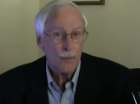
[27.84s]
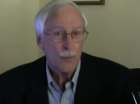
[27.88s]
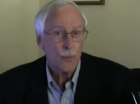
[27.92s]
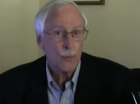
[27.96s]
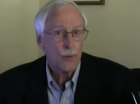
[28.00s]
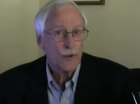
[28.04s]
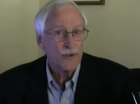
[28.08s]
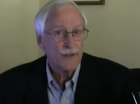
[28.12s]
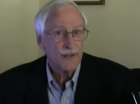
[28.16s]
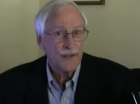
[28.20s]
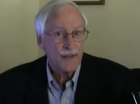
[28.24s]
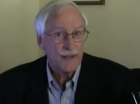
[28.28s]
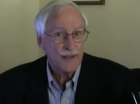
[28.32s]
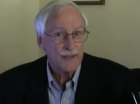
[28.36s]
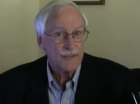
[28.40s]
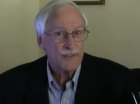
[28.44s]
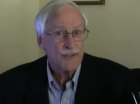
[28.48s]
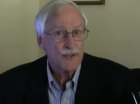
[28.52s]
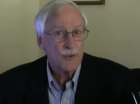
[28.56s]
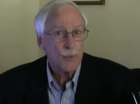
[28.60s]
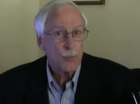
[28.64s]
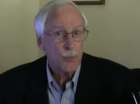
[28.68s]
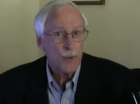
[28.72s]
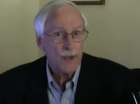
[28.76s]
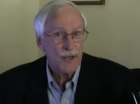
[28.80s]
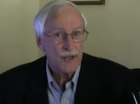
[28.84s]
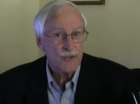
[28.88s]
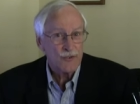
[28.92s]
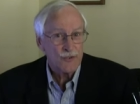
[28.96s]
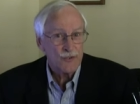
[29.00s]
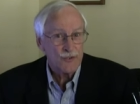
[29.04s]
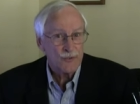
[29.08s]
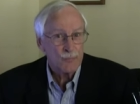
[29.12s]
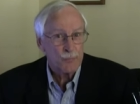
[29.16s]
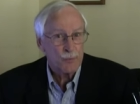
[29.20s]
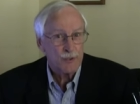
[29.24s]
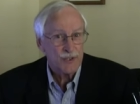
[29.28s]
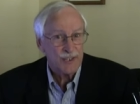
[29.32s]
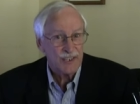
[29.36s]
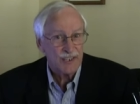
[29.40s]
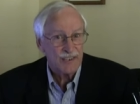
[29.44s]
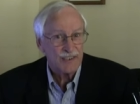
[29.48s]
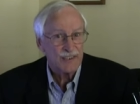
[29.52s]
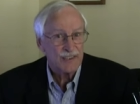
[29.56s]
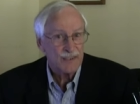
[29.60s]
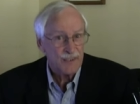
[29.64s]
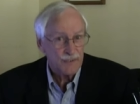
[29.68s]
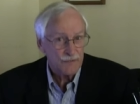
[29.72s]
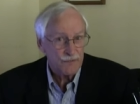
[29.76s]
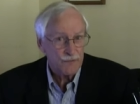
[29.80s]
Or did his equations
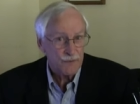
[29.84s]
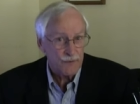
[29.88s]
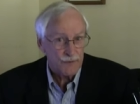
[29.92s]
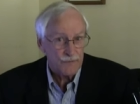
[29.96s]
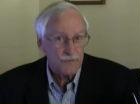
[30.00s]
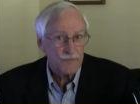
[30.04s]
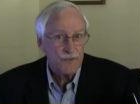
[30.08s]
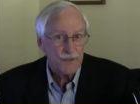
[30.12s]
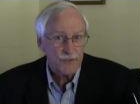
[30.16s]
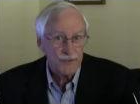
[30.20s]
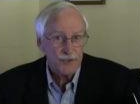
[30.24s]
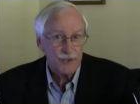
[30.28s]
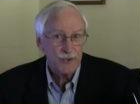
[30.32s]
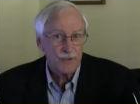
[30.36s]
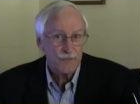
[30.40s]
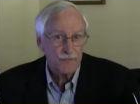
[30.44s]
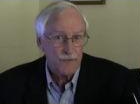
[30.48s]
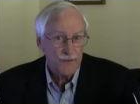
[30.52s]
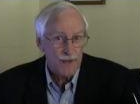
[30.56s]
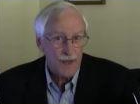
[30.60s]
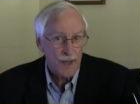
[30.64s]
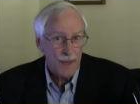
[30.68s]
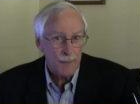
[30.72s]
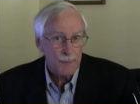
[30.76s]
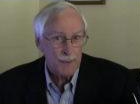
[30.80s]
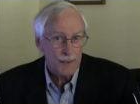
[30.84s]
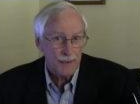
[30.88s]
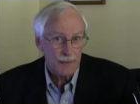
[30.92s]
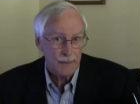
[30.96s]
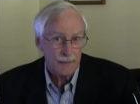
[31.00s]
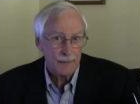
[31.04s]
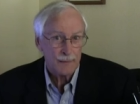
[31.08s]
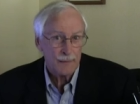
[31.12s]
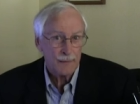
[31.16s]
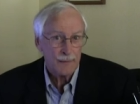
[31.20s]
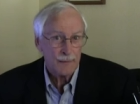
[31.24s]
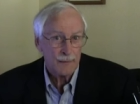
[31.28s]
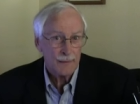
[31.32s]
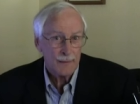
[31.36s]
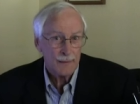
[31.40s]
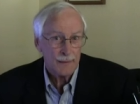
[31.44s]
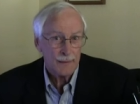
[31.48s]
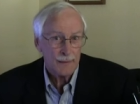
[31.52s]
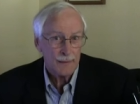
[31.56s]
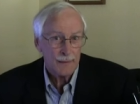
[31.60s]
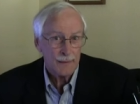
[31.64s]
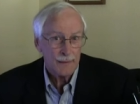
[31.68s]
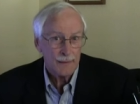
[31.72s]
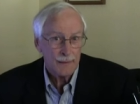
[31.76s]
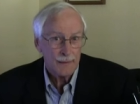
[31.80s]
predict different physical phenomena
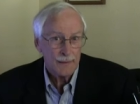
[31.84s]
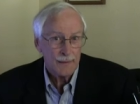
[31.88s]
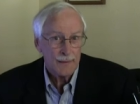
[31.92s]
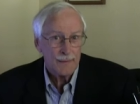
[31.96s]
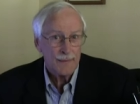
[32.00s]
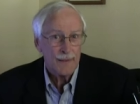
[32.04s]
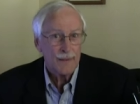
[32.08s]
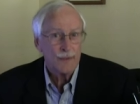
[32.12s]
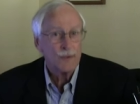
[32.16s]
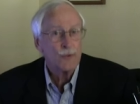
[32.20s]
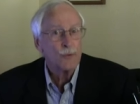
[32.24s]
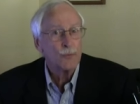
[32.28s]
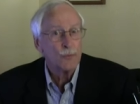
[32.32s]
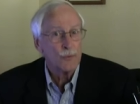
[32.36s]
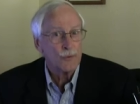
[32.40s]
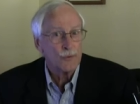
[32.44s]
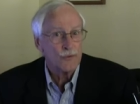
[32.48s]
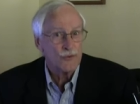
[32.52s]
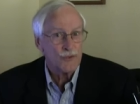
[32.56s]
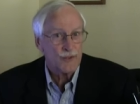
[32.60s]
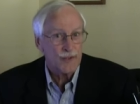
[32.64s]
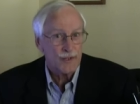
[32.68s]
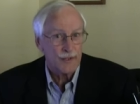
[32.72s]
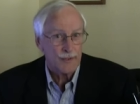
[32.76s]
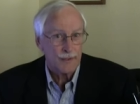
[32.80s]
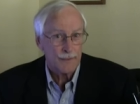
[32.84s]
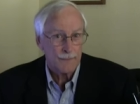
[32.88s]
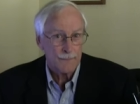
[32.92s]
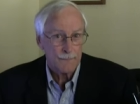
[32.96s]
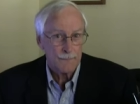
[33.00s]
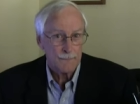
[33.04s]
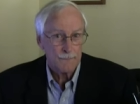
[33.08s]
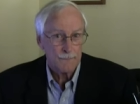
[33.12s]
than Newton's did?